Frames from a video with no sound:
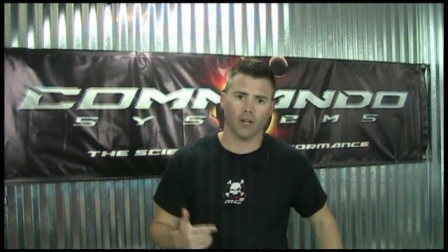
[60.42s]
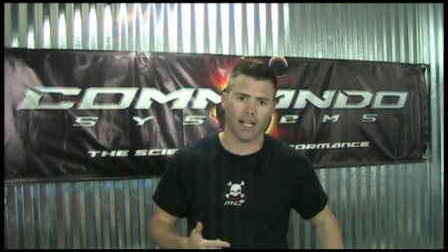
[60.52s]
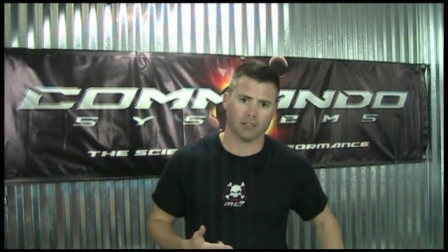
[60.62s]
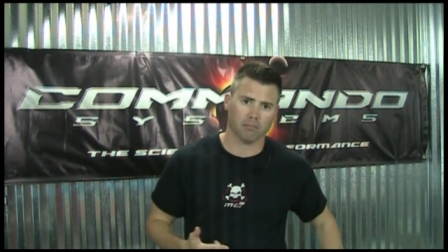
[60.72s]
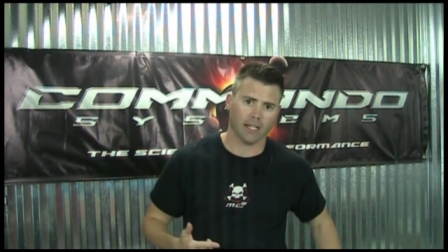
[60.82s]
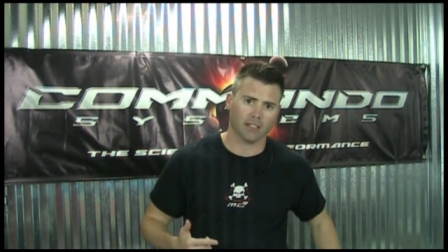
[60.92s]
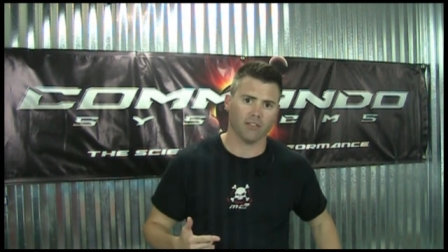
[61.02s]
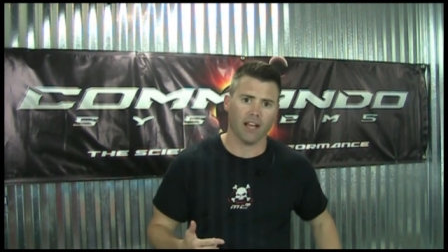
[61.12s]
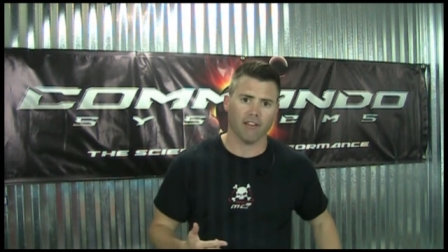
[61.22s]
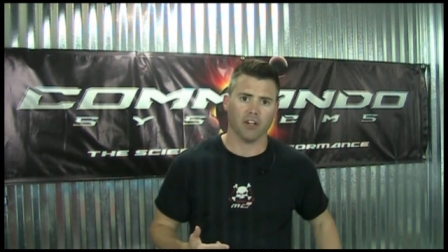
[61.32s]
aspects
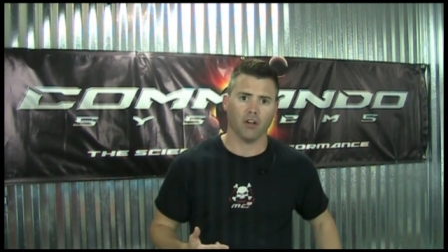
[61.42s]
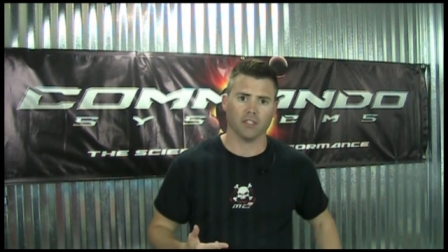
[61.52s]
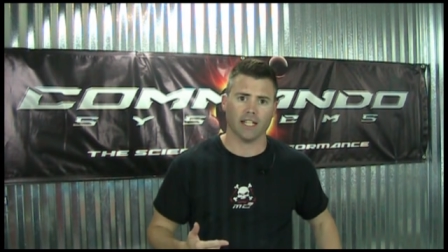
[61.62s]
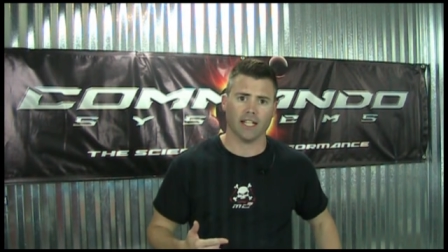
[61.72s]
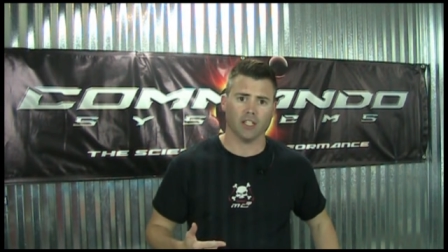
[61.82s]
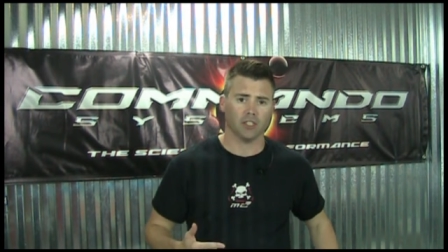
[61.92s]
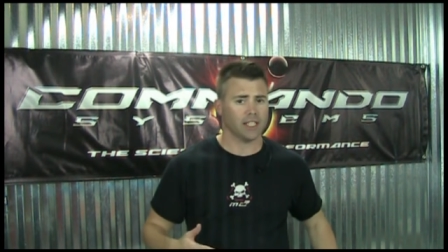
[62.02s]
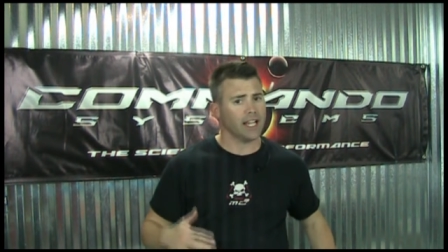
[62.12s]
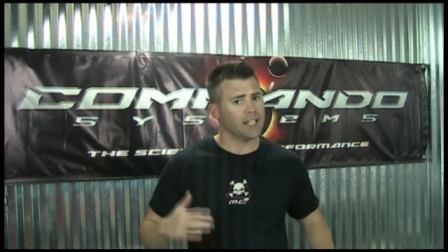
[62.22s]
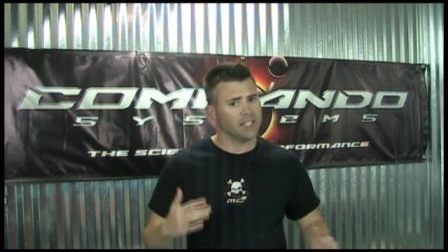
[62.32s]
of having all day
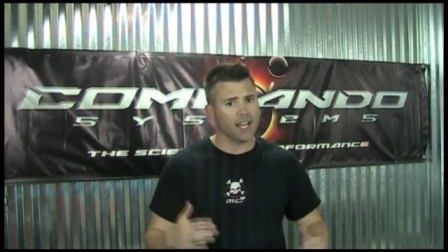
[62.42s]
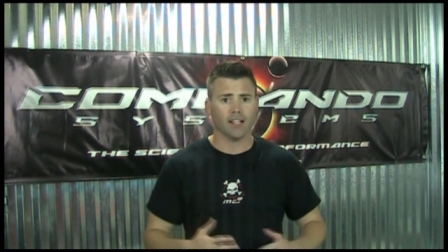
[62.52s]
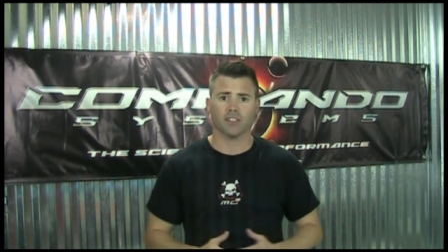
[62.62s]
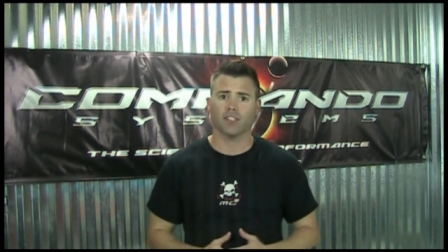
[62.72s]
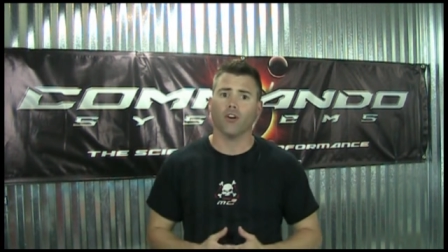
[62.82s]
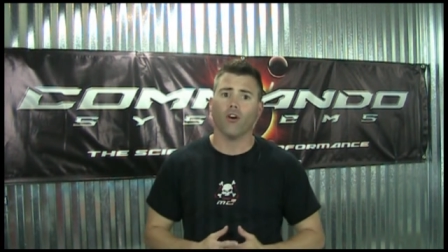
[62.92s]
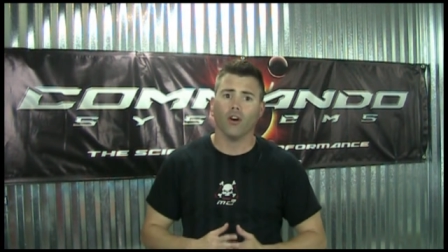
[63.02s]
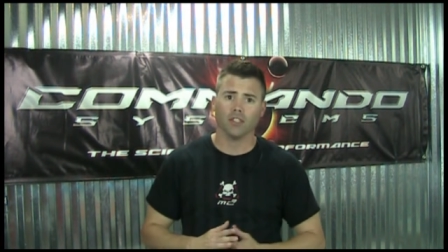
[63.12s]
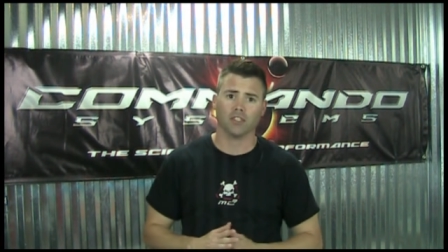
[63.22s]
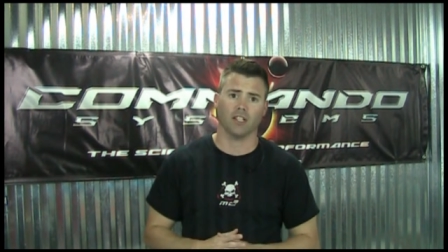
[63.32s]
energy. And yes, there
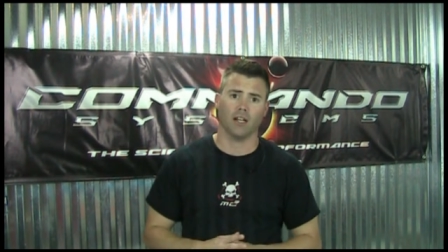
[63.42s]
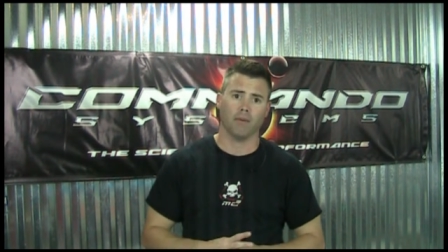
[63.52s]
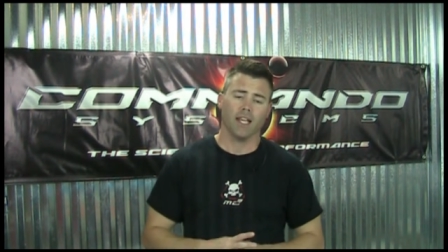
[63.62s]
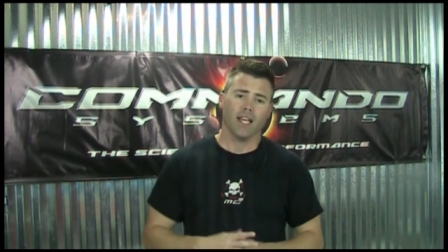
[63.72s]
are some.